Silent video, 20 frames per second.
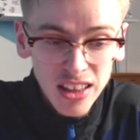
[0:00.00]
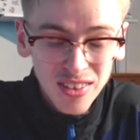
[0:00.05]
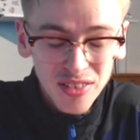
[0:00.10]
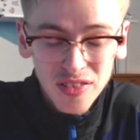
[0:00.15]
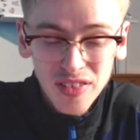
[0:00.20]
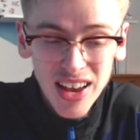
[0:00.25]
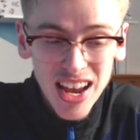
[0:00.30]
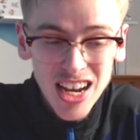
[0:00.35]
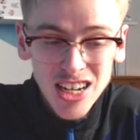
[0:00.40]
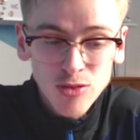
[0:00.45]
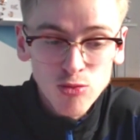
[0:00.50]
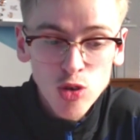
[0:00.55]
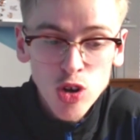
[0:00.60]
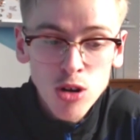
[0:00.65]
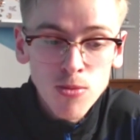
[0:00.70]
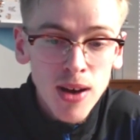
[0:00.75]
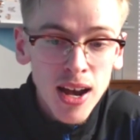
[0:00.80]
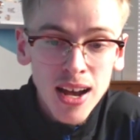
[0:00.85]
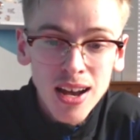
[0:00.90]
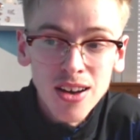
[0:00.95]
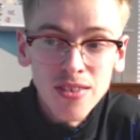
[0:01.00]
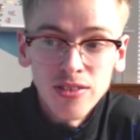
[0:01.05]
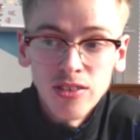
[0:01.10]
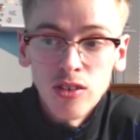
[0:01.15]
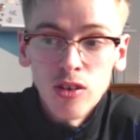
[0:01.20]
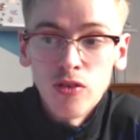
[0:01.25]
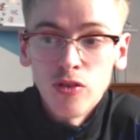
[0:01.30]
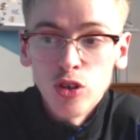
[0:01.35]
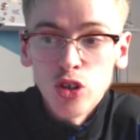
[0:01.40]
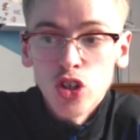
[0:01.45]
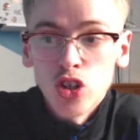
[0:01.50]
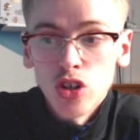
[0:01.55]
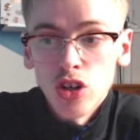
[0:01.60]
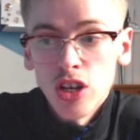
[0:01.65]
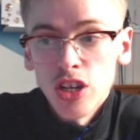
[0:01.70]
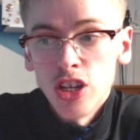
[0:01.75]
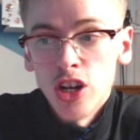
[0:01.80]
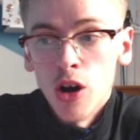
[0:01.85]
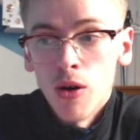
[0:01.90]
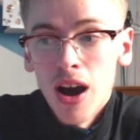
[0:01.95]
the first rumour of us,
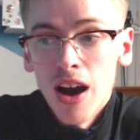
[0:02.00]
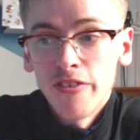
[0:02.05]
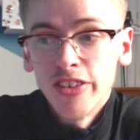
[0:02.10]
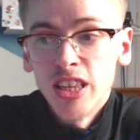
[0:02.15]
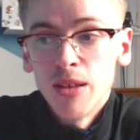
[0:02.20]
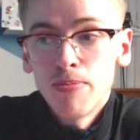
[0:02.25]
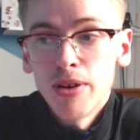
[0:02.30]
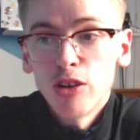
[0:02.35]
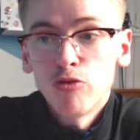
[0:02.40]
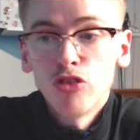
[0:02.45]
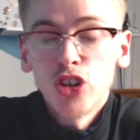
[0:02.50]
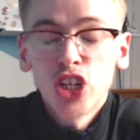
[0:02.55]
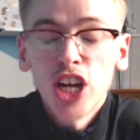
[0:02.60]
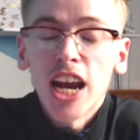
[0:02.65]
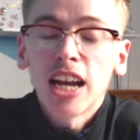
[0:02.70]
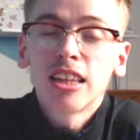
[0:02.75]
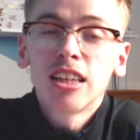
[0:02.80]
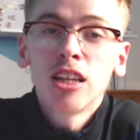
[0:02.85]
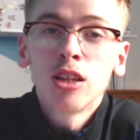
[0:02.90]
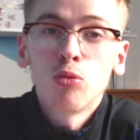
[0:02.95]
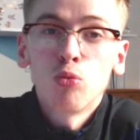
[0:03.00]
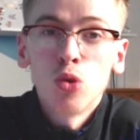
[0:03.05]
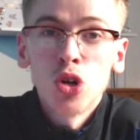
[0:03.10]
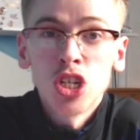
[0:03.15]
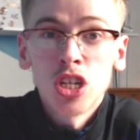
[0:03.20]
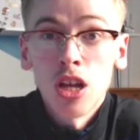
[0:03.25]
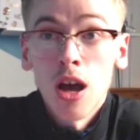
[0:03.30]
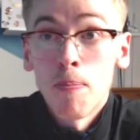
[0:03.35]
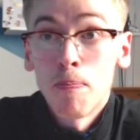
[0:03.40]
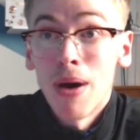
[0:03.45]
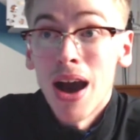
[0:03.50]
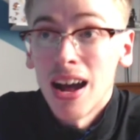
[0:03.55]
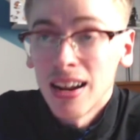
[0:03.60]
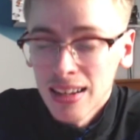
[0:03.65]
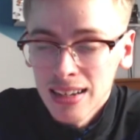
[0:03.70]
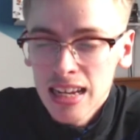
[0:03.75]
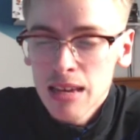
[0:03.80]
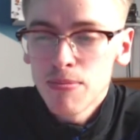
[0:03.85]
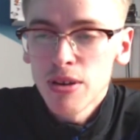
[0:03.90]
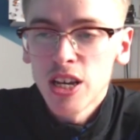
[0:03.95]
having the bid rejected was
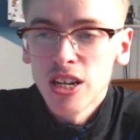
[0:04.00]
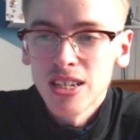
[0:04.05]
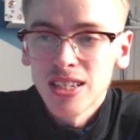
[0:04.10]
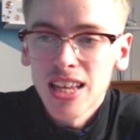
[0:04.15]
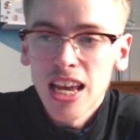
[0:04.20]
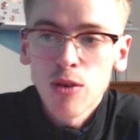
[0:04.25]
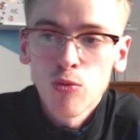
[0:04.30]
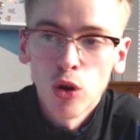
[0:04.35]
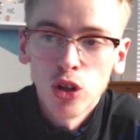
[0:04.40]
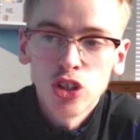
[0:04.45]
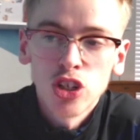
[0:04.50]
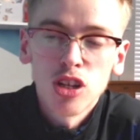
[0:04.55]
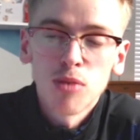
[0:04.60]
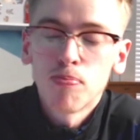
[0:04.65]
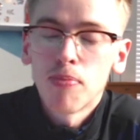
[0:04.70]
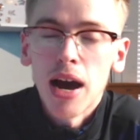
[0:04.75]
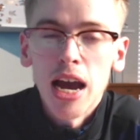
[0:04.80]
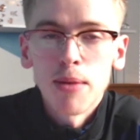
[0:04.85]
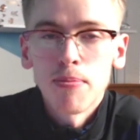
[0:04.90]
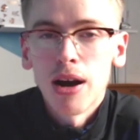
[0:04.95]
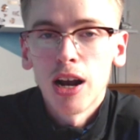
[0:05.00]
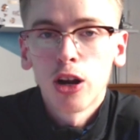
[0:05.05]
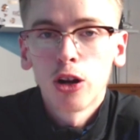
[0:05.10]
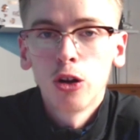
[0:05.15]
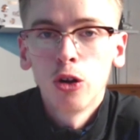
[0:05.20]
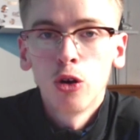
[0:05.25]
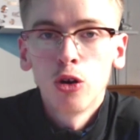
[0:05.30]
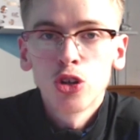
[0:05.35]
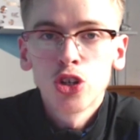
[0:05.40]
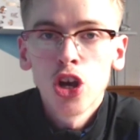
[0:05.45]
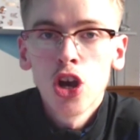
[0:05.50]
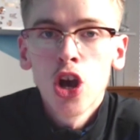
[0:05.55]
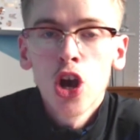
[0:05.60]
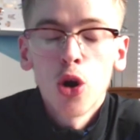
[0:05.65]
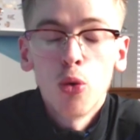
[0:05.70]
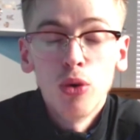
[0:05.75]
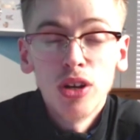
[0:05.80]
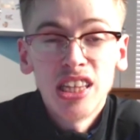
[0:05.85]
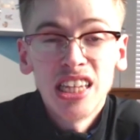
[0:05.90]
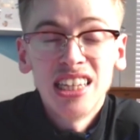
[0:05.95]
apparently because they wanted a buyback clause
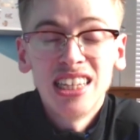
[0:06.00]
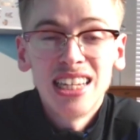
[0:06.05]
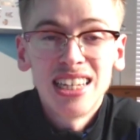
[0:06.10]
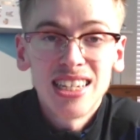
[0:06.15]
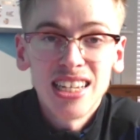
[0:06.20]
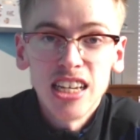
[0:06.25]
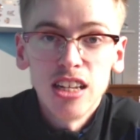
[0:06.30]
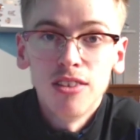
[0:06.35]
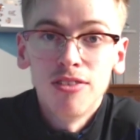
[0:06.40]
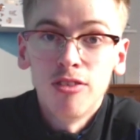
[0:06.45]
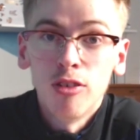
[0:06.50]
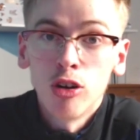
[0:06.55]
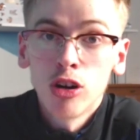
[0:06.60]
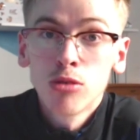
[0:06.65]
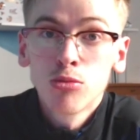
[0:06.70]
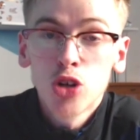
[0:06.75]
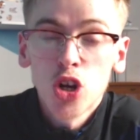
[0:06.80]
within the deal for him.